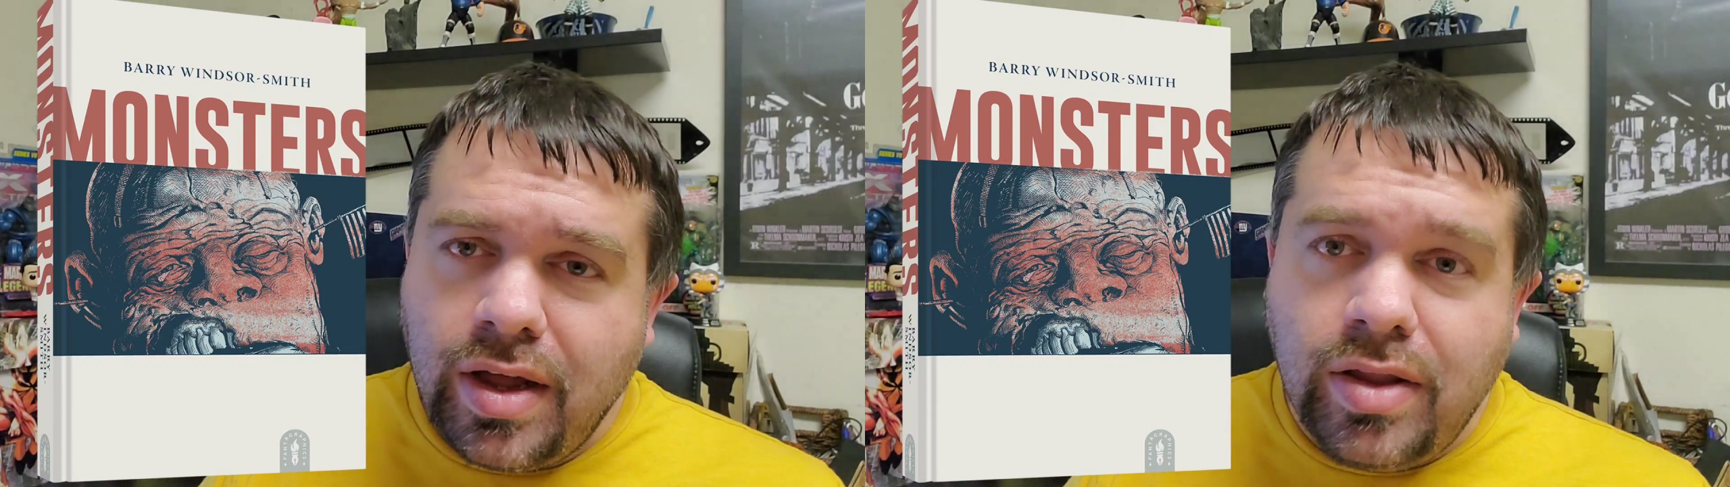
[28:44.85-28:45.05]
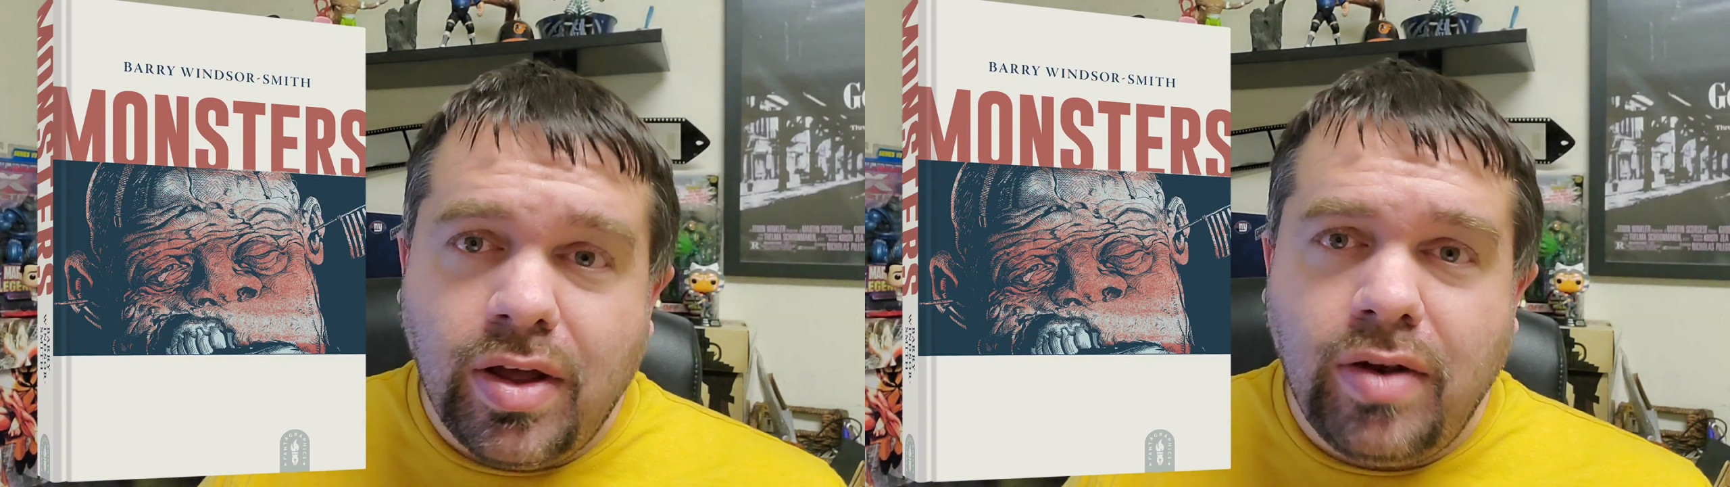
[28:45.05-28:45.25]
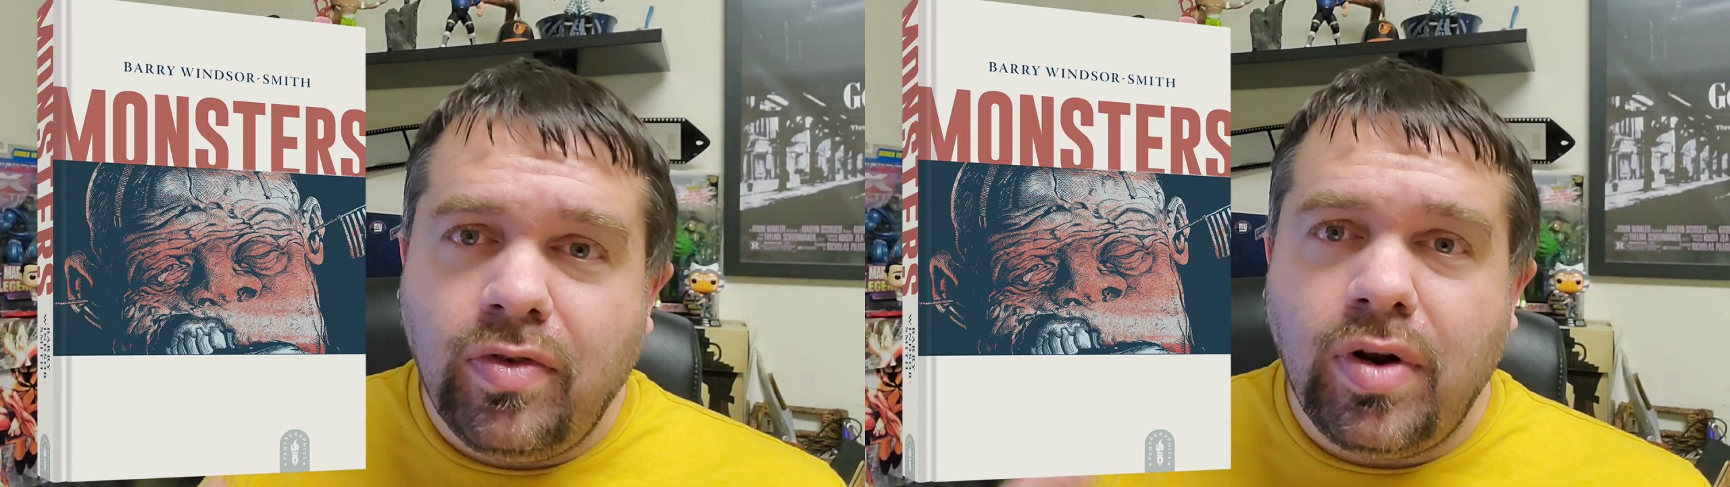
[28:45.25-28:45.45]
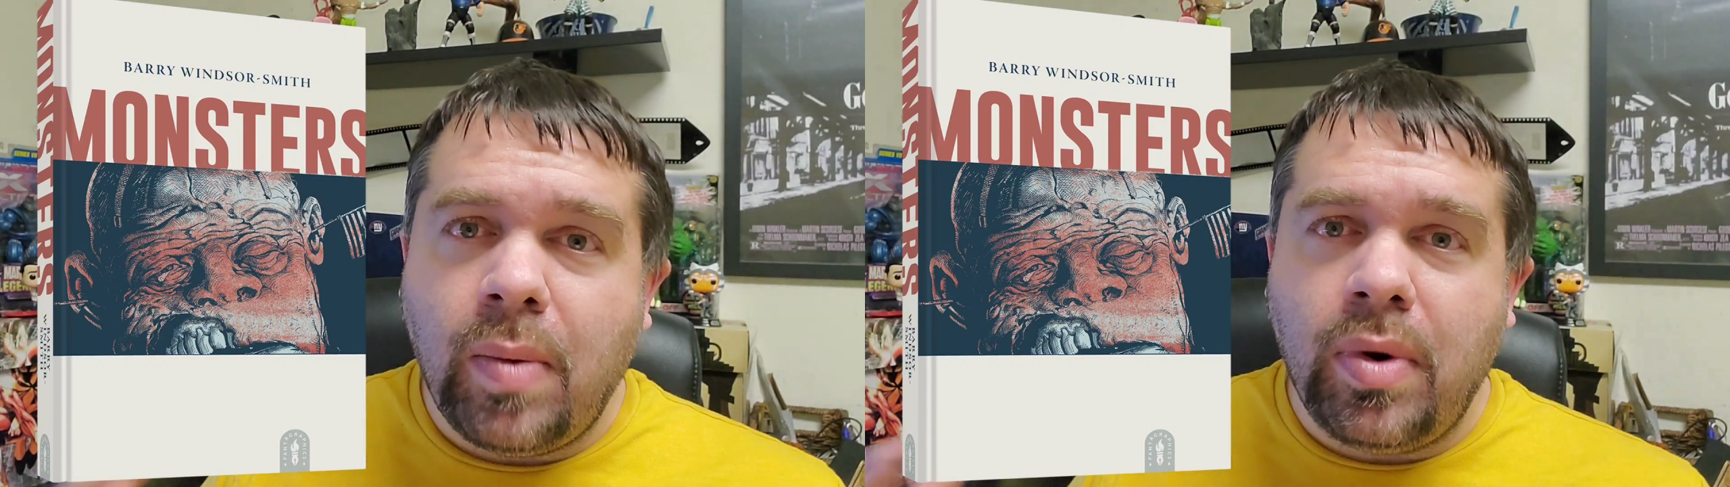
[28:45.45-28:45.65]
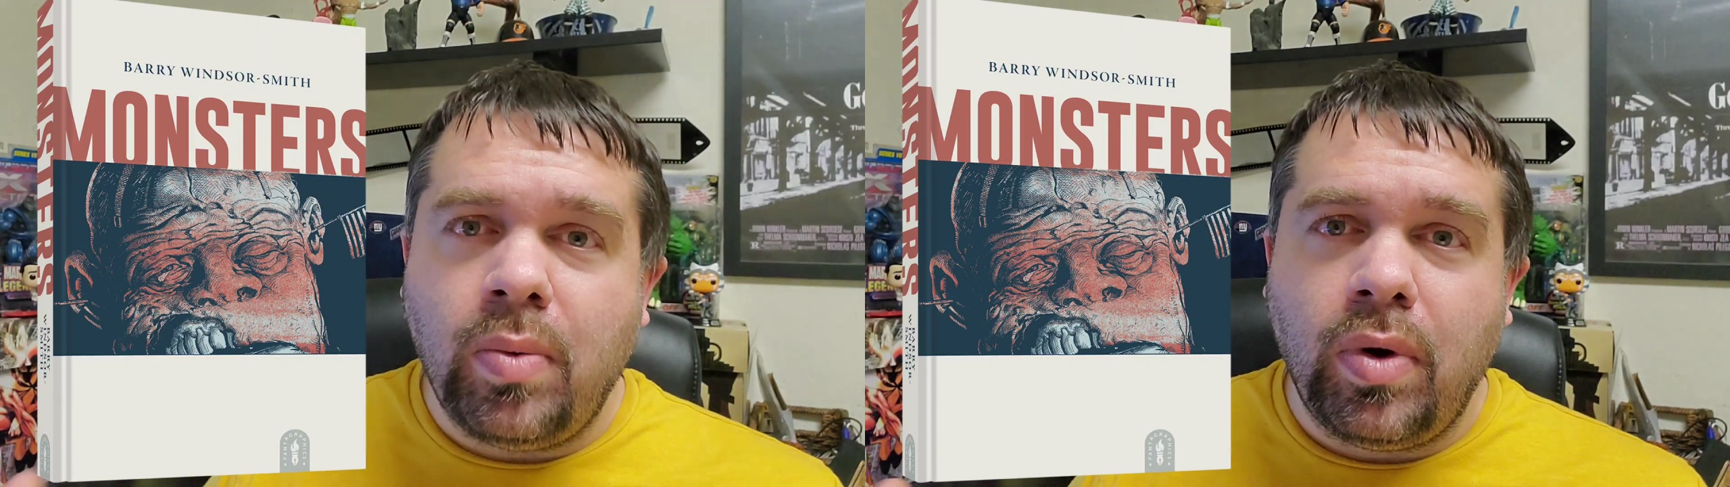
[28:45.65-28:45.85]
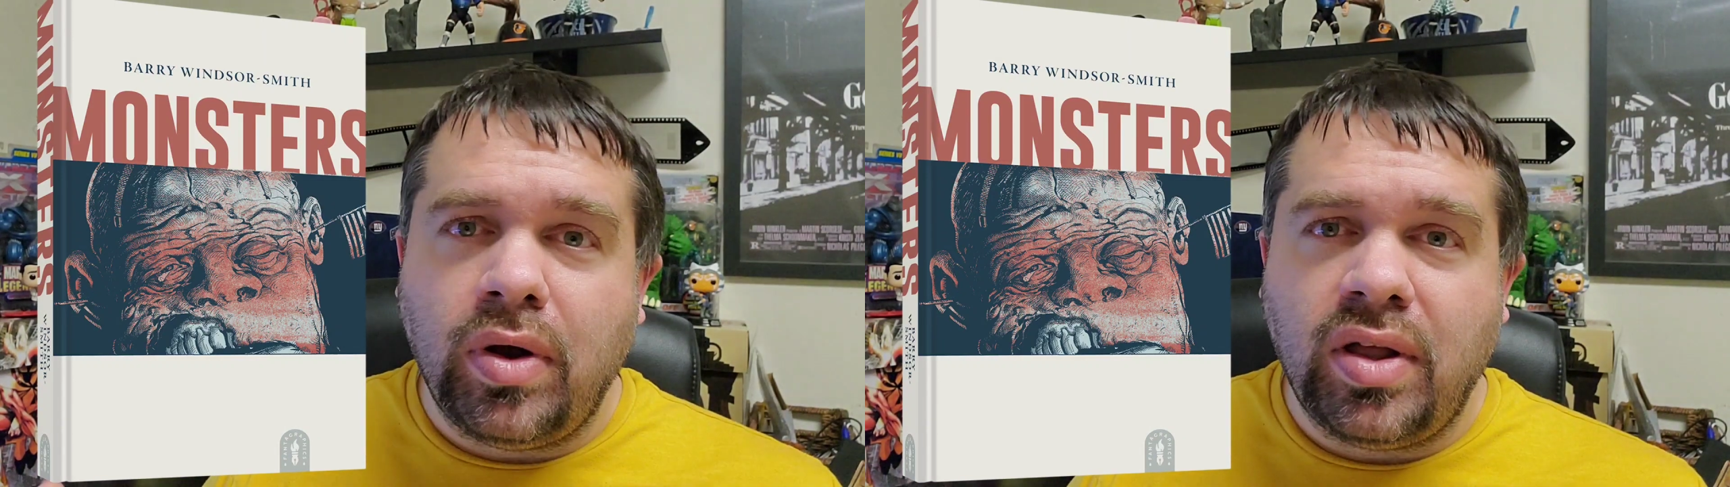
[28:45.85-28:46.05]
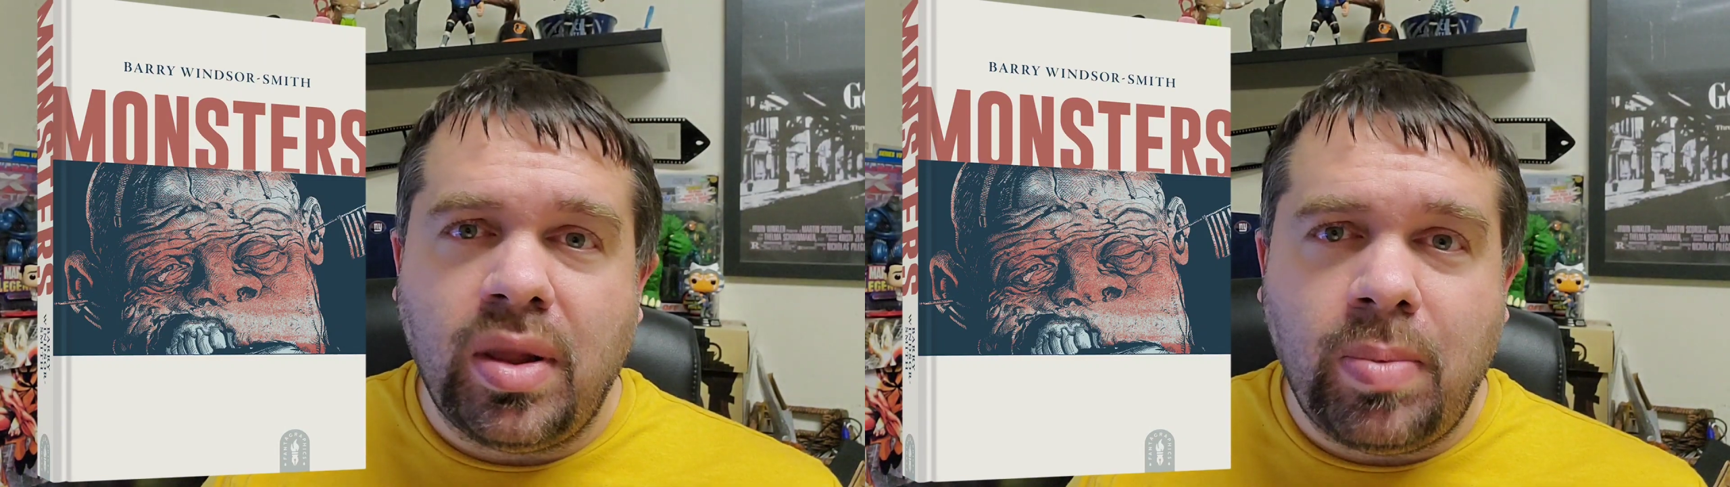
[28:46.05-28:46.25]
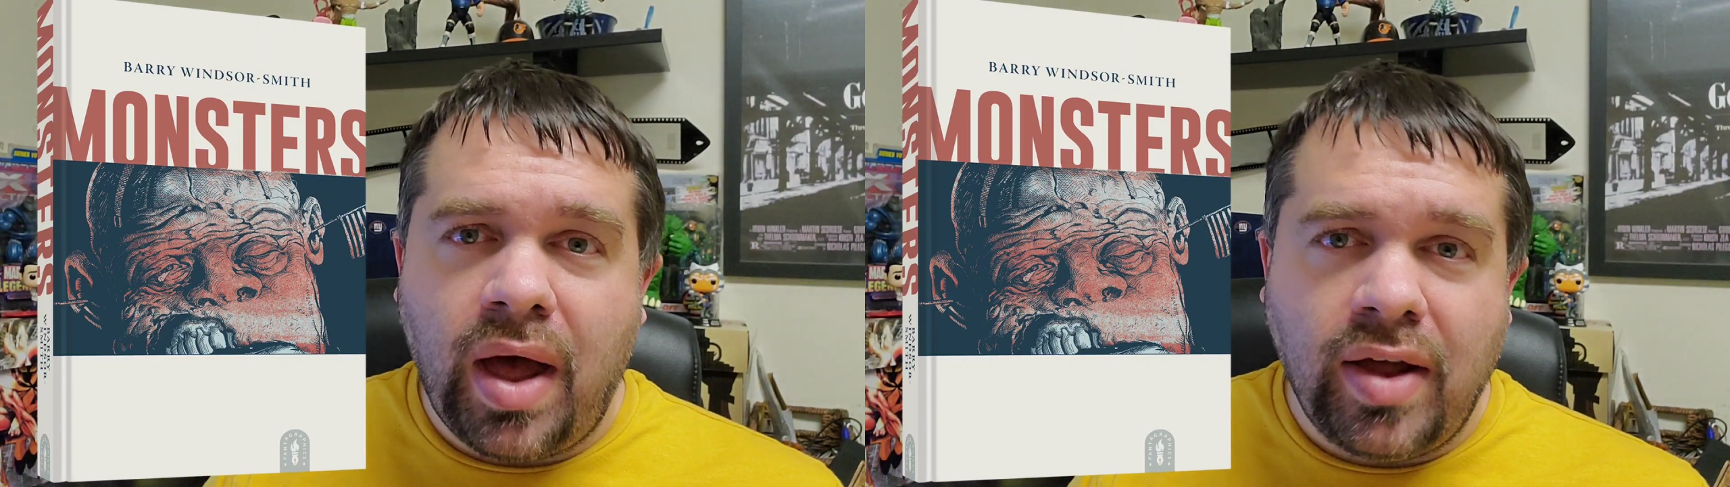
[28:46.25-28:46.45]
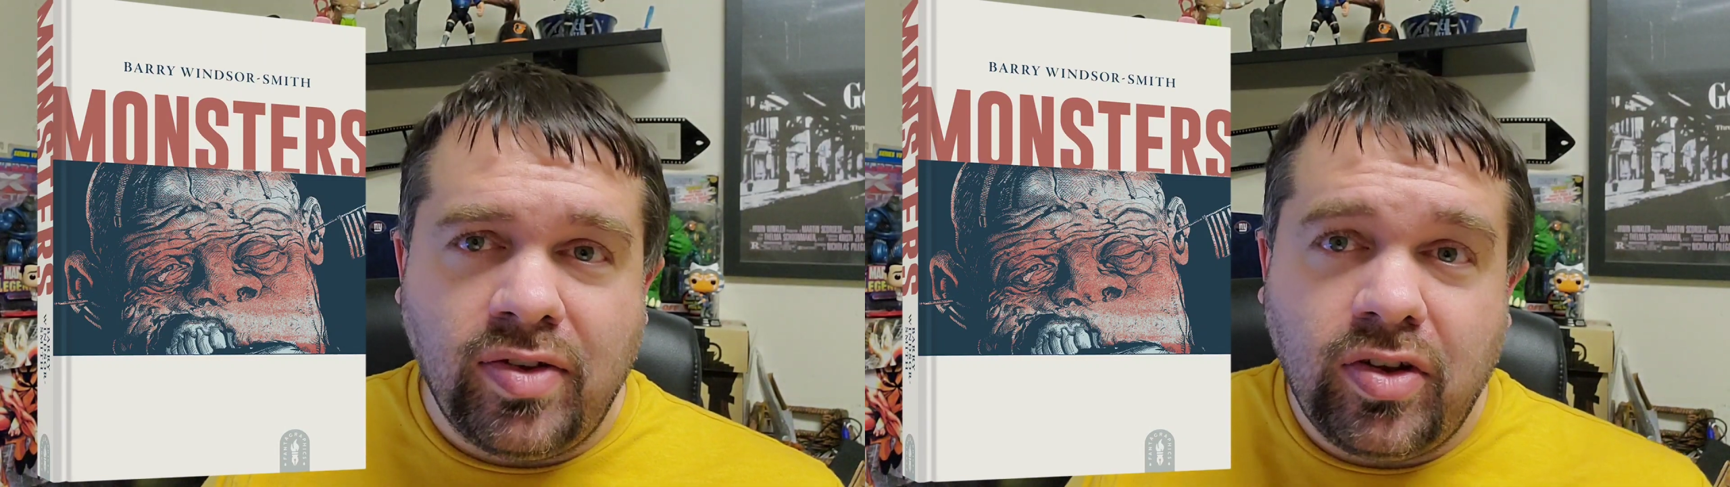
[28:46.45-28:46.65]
done phenomenal work in the past,